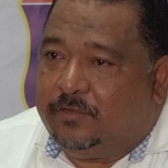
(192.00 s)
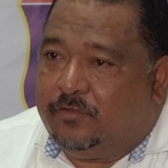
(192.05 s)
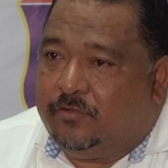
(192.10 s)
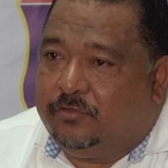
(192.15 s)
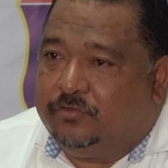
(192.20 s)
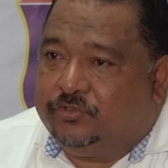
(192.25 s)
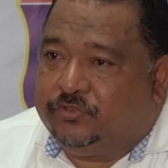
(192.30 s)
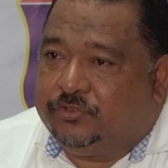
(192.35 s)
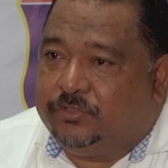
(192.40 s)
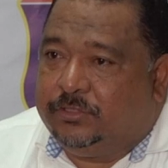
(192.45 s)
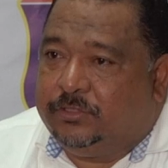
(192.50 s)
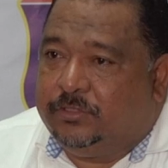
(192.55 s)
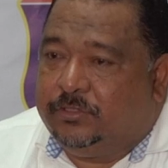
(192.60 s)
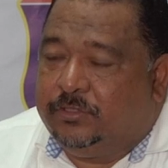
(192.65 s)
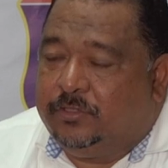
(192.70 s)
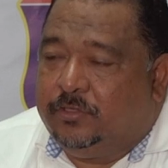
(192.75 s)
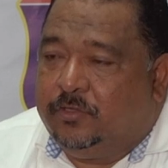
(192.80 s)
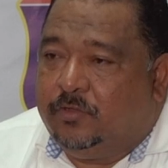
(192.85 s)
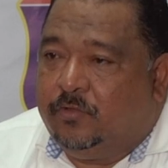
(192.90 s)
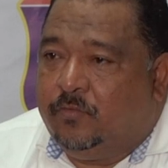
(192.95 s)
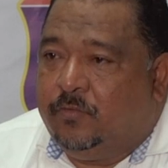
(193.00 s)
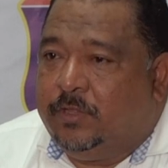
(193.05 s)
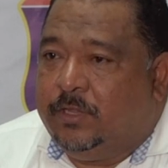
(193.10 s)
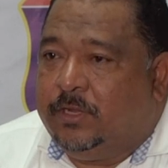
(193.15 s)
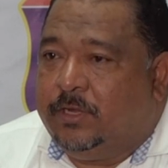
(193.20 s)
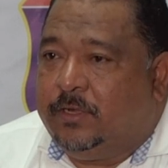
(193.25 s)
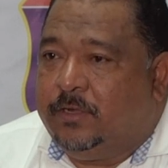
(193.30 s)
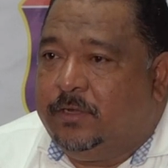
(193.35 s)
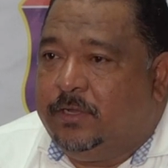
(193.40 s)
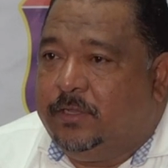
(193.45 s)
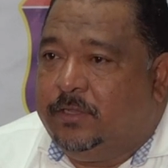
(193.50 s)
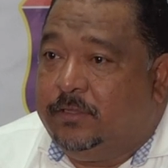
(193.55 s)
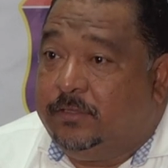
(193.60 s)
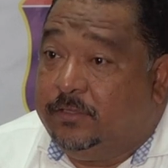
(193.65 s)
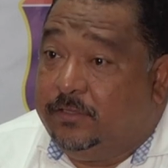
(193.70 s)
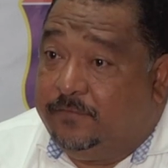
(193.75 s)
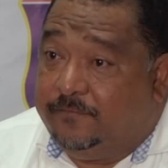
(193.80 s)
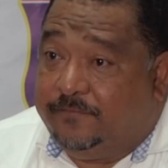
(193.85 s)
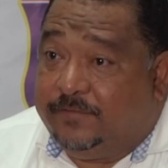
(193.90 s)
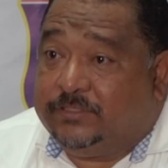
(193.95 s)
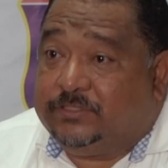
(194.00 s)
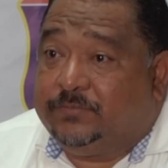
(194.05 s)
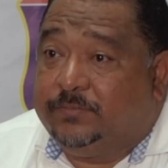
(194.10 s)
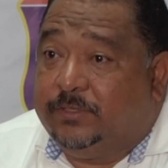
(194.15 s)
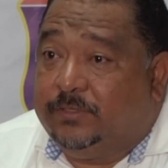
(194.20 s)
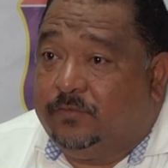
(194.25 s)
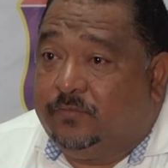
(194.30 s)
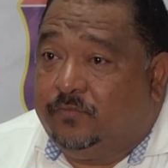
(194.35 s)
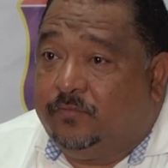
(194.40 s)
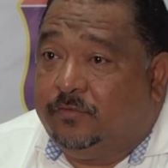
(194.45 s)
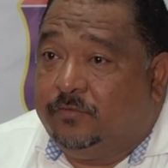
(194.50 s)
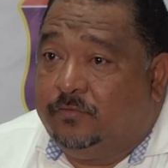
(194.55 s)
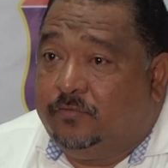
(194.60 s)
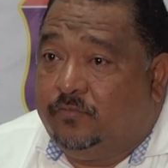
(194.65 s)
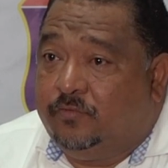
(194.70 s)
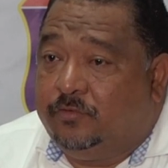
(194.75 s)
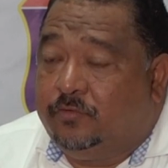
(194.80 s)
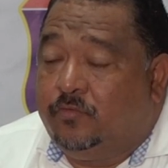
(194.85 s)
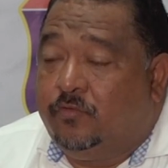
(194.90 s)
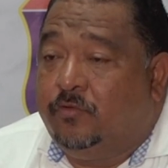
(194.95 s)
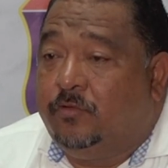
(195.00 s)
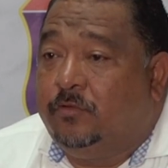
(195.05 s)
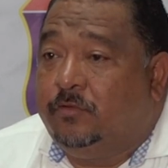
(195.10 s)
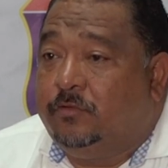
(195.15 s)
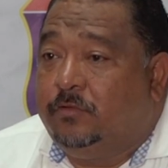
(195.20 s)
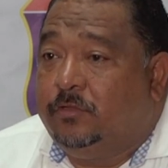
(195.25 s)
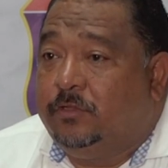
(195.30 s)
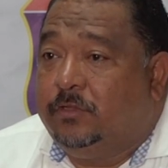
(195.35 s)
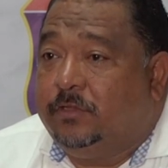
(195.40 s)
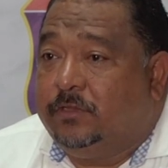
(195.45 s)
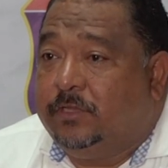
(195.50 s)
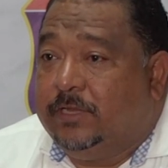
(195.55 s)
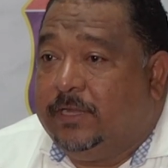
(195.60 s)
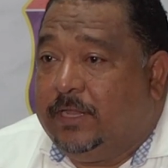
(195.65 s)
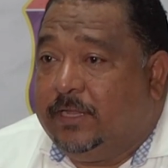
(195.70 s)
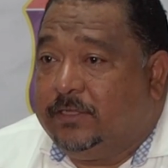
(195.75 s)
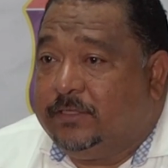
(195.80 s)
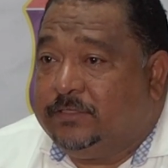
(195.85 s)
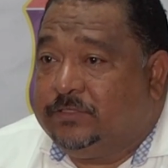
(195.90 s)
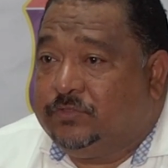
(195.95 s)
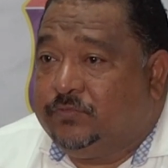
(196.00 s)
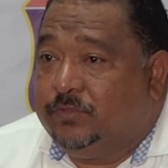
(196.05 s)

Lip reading: country where the investment would go the longest